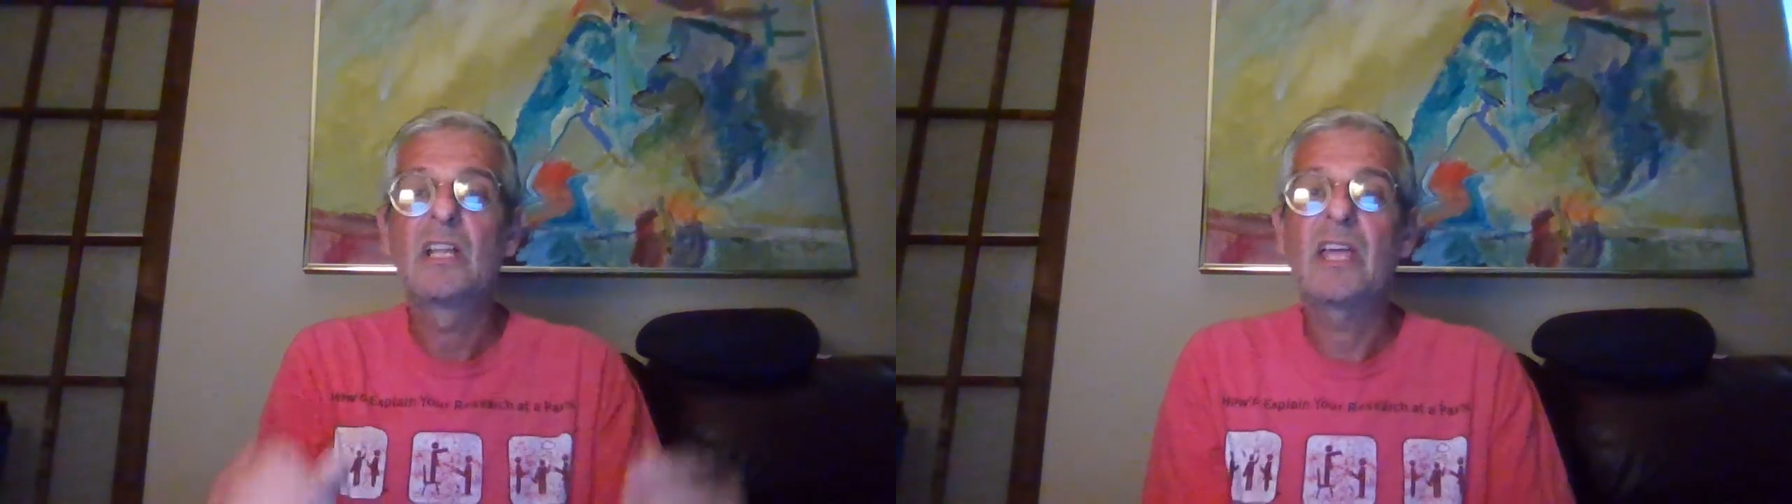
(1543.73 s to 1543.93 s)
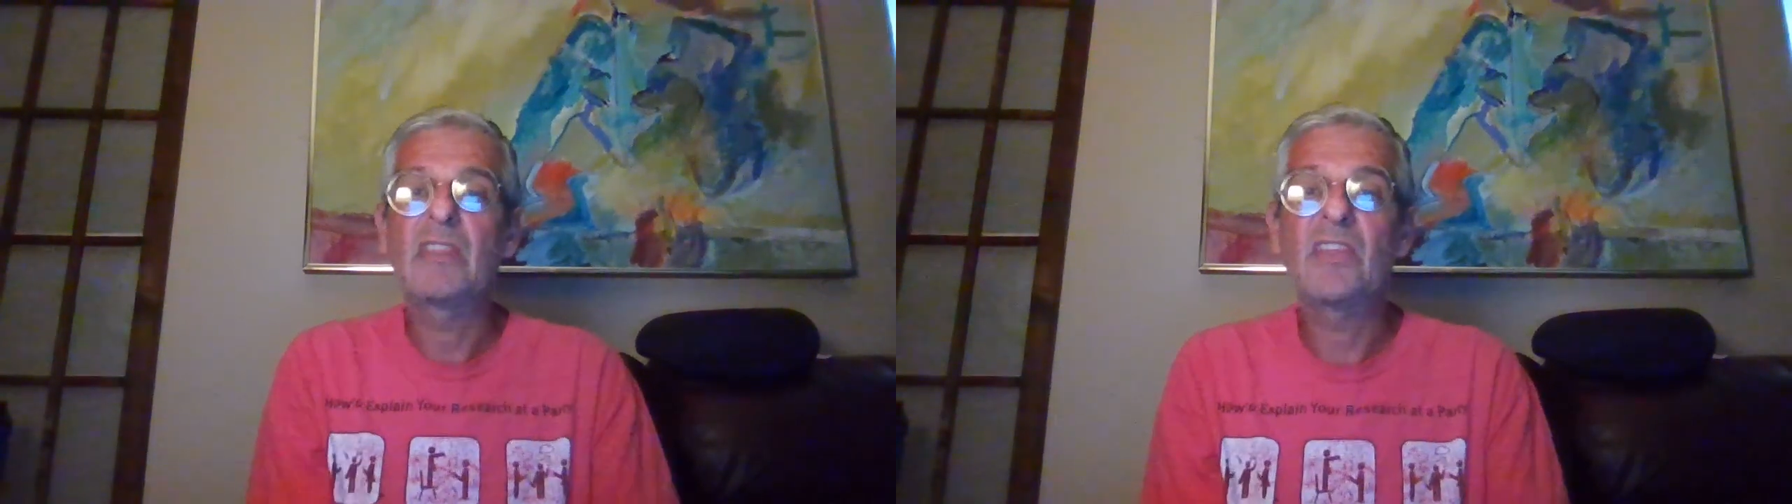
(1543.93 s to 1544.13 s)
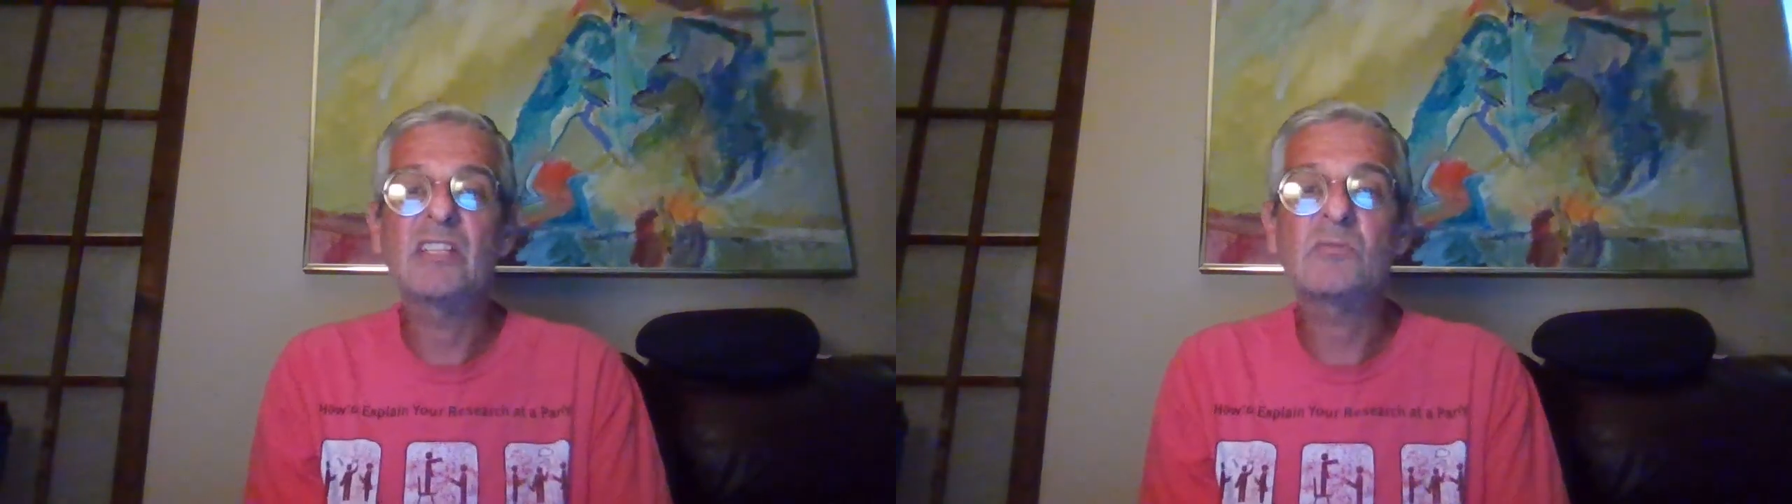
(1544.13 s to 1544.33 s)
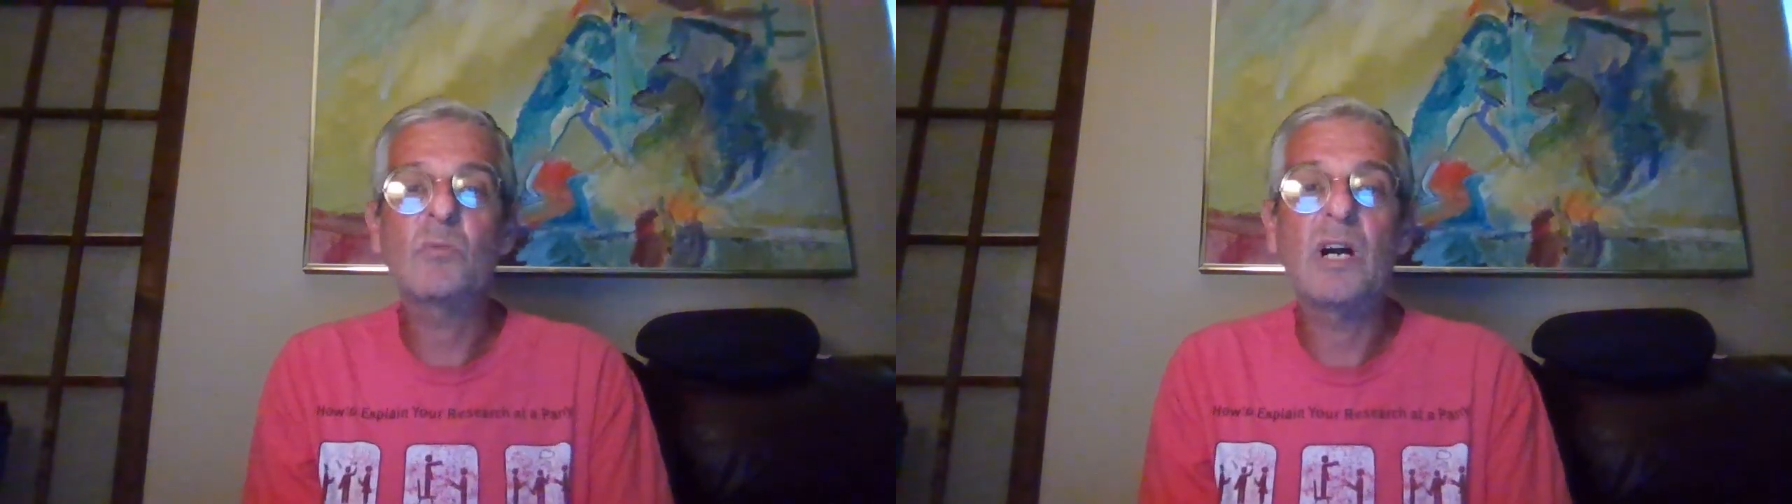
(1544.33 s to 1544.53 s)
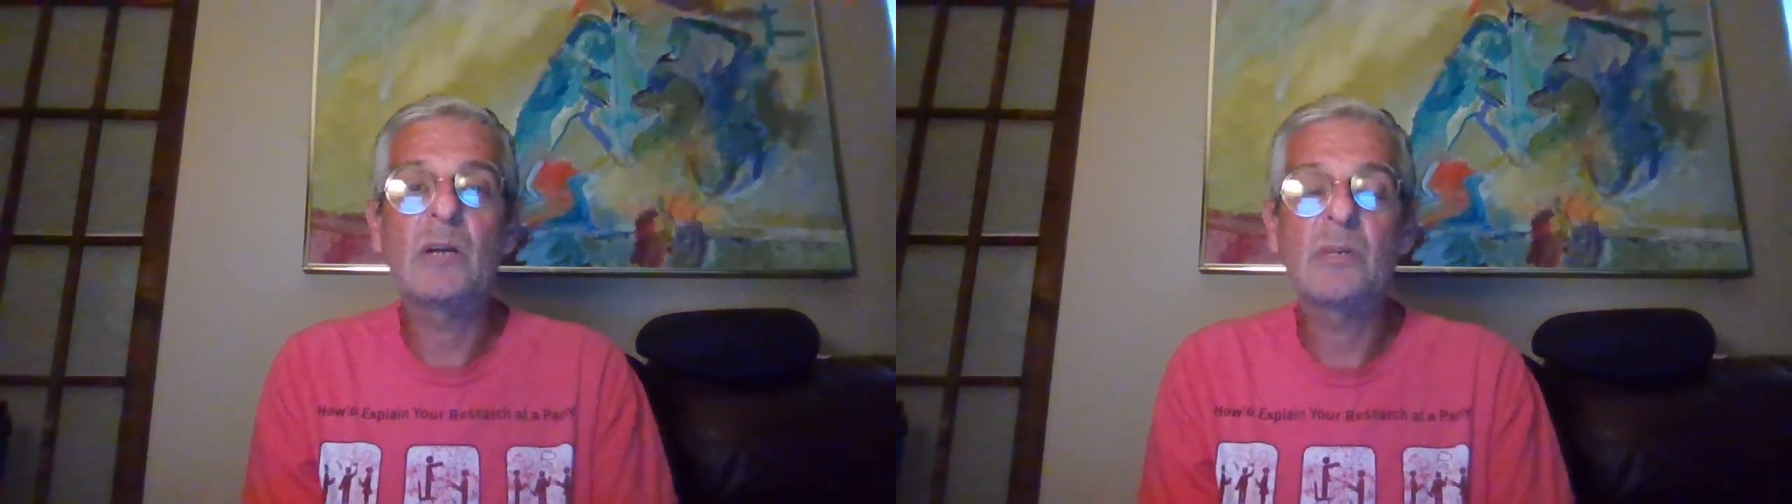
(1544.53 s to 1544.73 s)
And that's
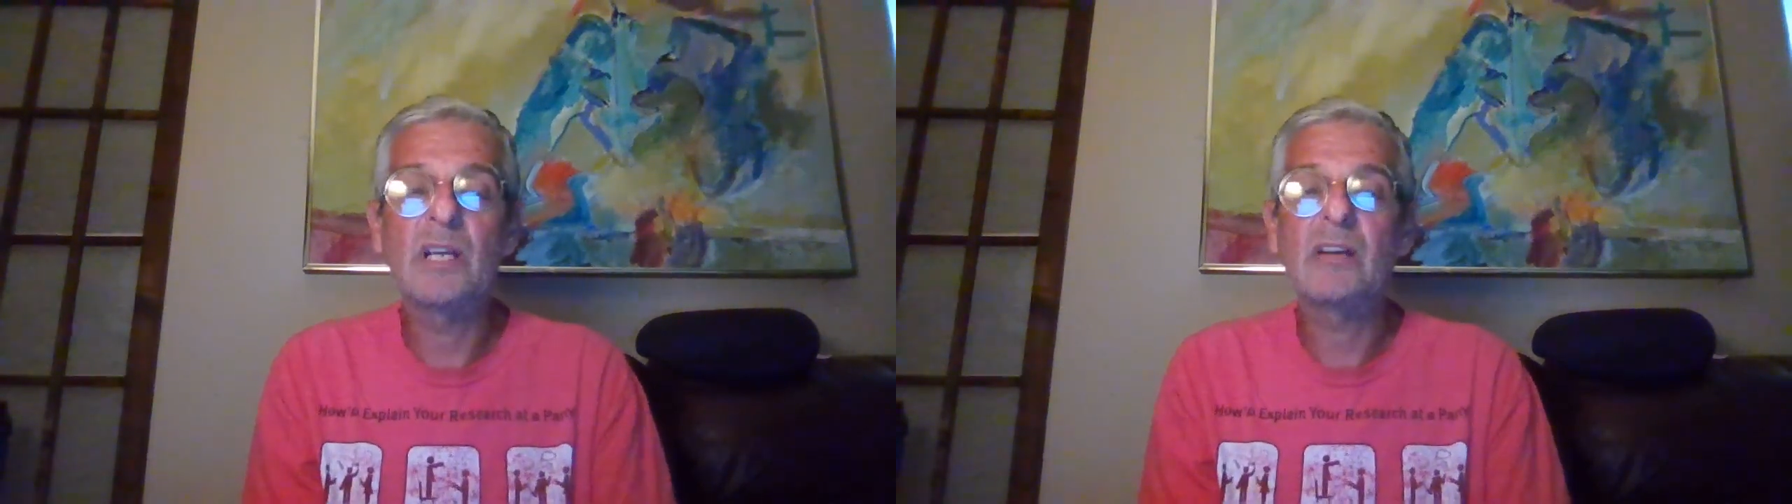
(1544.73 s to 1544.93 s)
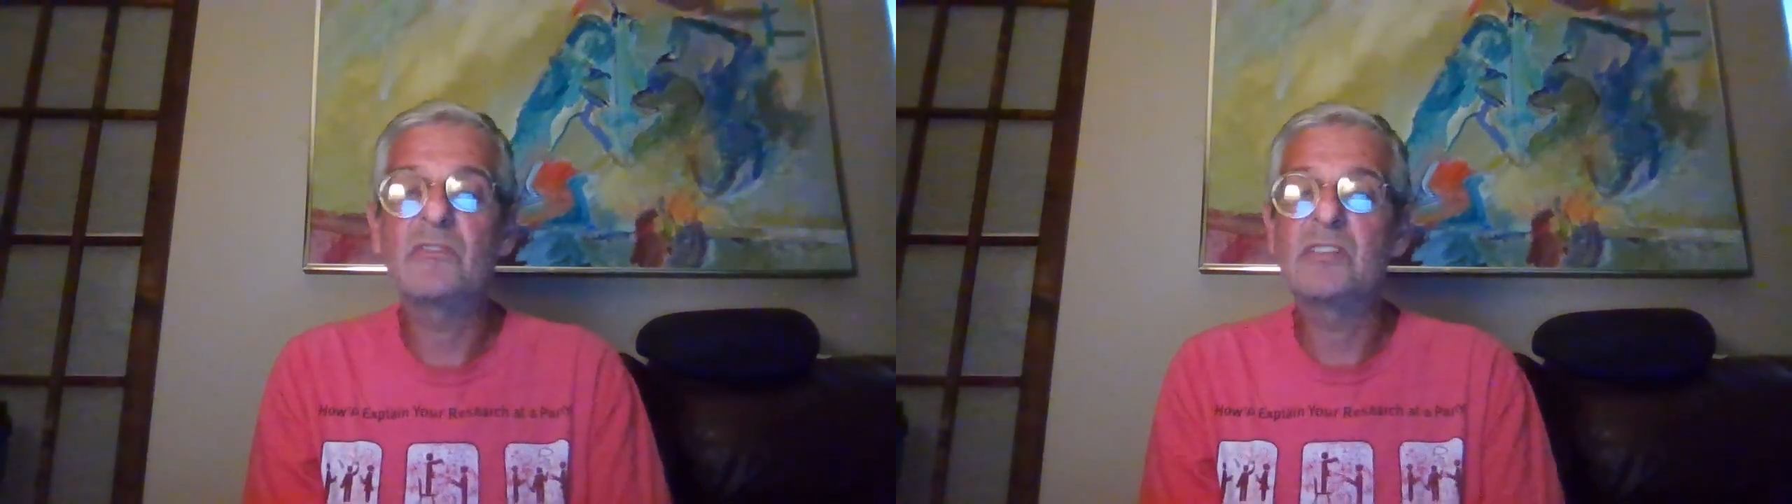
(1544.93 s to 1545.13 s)
why we have